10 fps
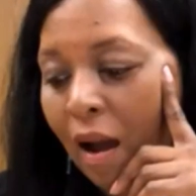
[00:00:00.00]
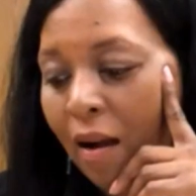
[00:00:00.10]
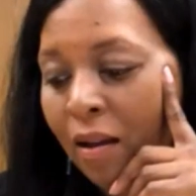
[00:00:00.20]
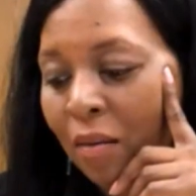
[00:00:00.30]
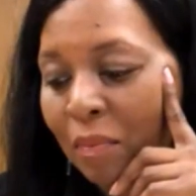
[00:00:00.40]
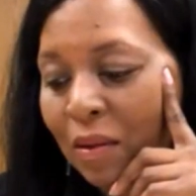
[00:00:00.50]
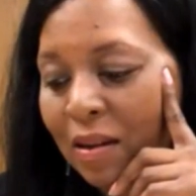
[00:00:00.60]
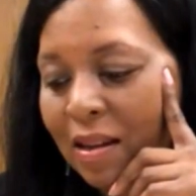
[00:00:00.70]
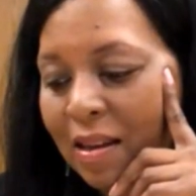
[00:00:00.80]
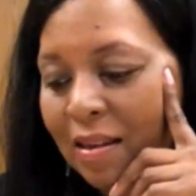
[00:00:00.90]
our
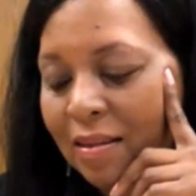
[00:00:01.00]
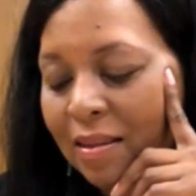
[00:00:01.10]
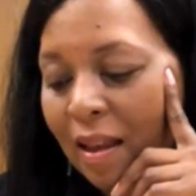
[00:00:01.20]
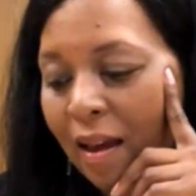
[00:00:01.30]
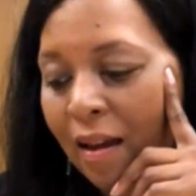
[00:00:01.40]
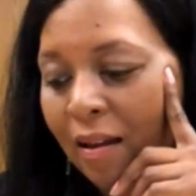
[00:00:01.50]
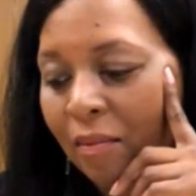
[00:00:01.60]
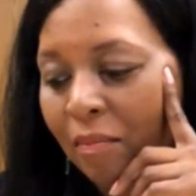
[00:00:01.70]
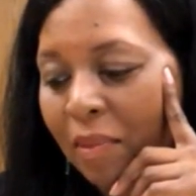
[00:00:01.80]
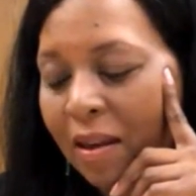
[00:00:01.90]
communities,
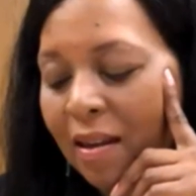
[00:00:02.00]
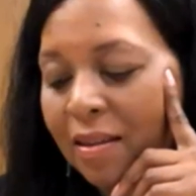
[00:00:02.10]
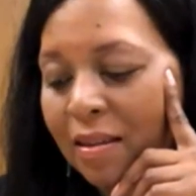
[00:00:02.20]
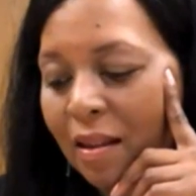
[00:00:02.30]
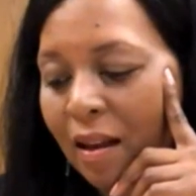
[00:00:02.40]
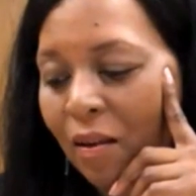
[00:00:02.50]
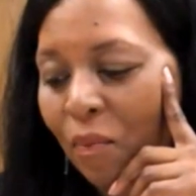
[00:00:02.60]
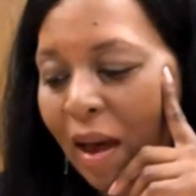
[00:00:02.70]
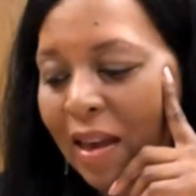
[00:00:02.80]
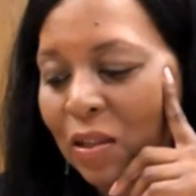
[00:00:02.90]
because
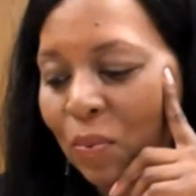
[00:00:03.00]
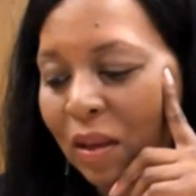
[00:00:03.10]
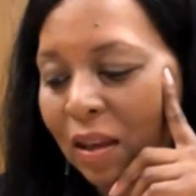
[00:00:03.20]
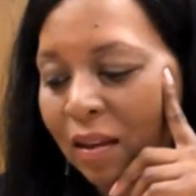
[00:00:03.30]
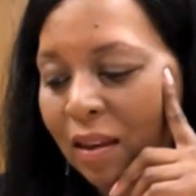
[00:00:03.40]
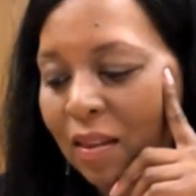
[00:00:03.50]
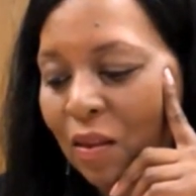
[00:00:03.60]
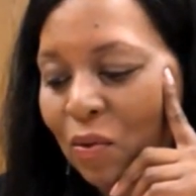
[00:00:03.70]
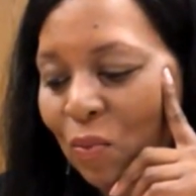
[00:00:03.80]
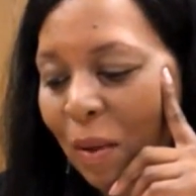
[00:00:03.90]
as we get
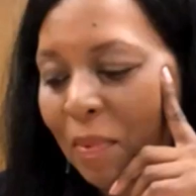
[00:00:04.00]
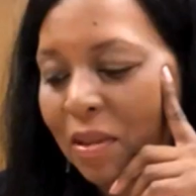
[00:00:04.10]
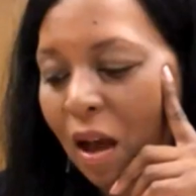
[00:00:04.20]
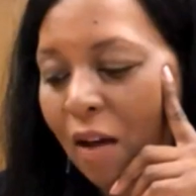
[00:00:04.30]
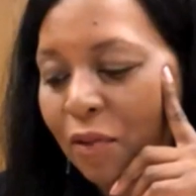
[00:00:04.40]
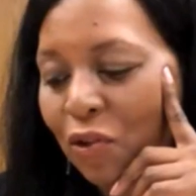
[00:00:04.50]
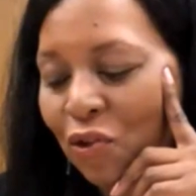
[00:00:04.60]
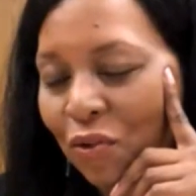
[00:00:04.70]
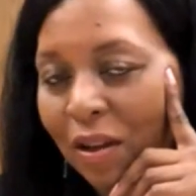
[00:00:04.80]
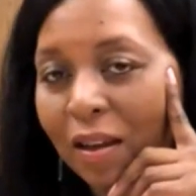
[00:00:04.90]
those weapons off the
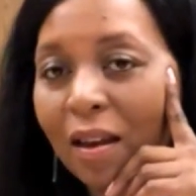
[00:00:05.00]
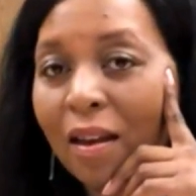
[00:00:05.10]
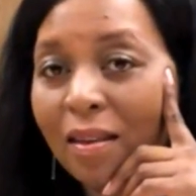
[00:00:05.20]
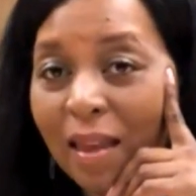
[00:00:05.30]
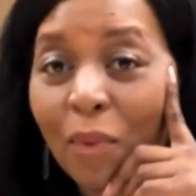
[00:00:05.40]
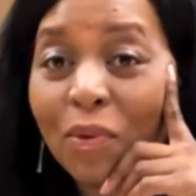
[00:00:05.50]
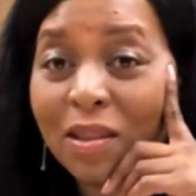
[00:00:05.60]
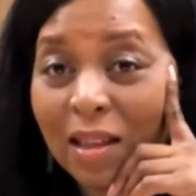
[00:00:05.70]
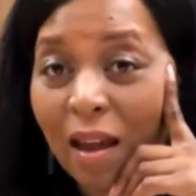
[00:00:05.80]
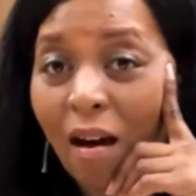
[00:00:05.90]
street, they will
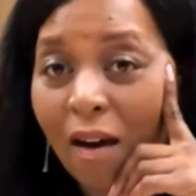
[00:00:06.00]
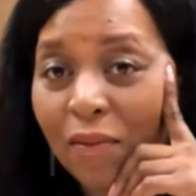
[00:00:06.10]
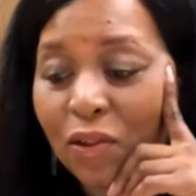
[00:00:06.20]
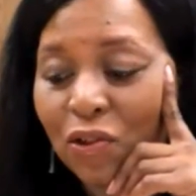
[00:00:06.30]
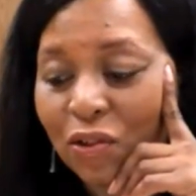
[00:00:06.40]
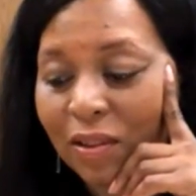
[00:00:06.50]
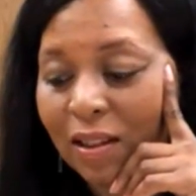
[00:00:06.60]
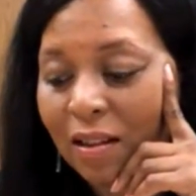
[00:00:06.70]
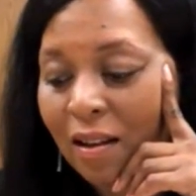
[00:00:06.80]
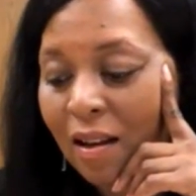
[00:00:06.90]
stay off the
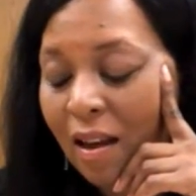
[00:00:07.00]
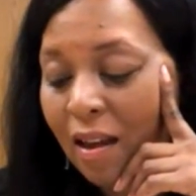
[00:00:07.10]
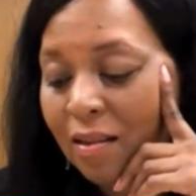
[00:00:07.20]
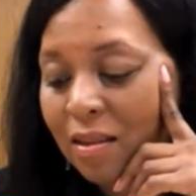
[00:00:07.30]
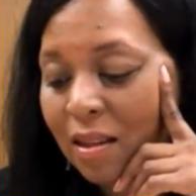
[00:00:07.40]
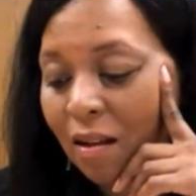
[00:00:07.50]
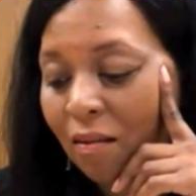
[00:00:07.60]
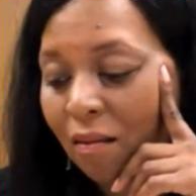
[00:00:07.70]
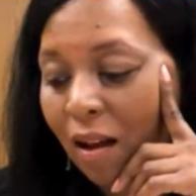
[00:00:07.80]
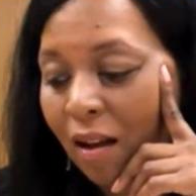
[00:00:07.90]
street. And
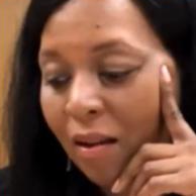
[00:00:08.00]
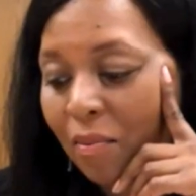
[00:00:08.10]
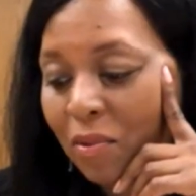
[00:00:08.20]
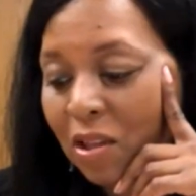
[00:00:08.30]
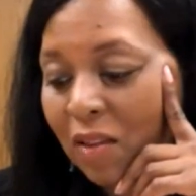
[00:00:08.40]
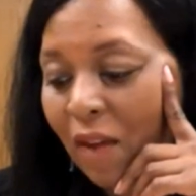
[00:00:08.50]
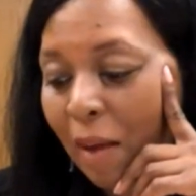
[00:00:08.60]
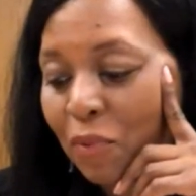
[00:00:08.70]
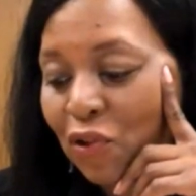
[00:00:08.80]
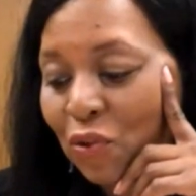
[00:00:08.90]
so, Chief,
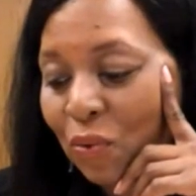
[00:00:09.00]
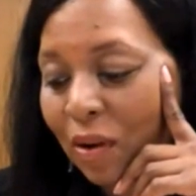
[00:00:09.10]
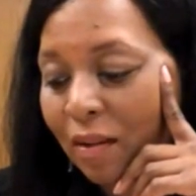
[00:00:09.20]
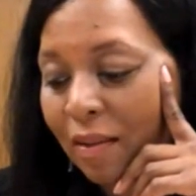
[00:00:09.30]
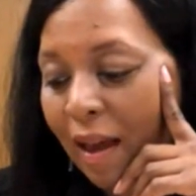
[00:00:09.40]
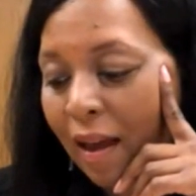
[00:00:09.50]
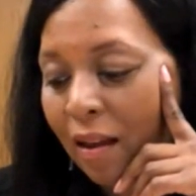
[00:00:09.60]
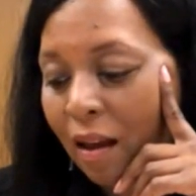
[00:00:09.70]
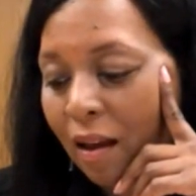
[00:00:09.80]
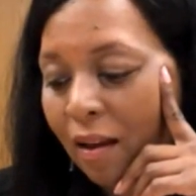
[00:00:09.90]
I'm sure
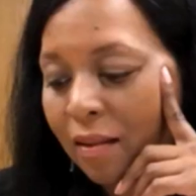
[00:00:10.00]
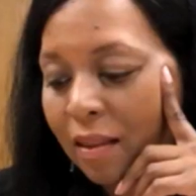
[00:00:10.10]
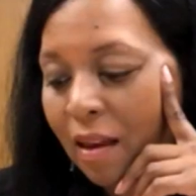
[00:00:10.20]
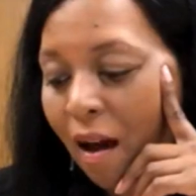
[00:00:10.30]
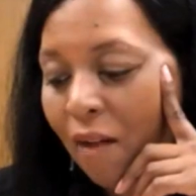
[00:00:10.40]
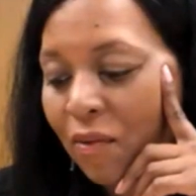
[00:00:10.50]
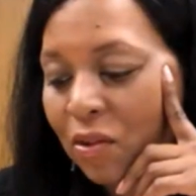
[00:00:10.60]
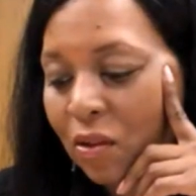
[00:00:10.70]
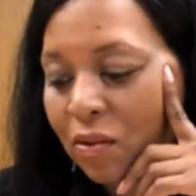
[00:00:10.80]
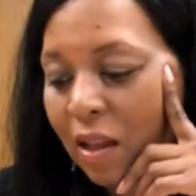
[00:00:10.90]
that the
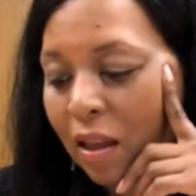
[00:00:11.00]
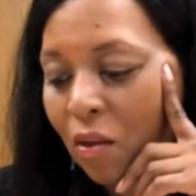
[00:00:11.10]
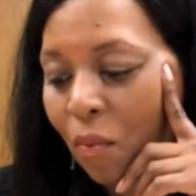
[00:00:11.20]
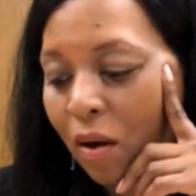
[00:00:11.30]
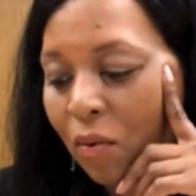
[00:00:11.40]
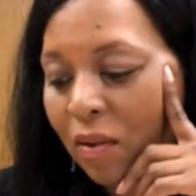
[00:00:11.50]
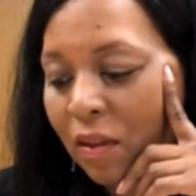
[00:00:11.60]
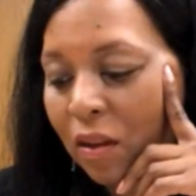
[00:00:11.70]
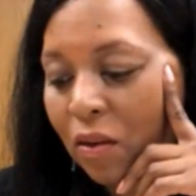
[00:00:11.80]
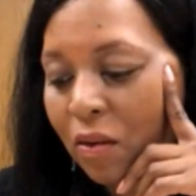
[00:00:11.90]
officers that you work with
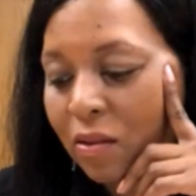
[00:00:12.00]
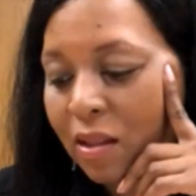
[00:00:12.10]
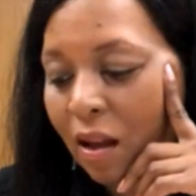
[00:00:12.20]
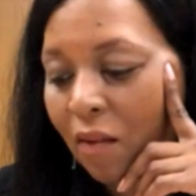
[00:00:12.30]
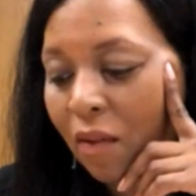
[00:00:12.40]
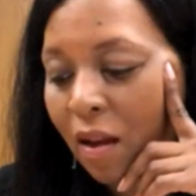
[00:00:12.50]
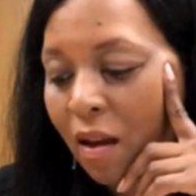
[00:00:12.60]
and you yourself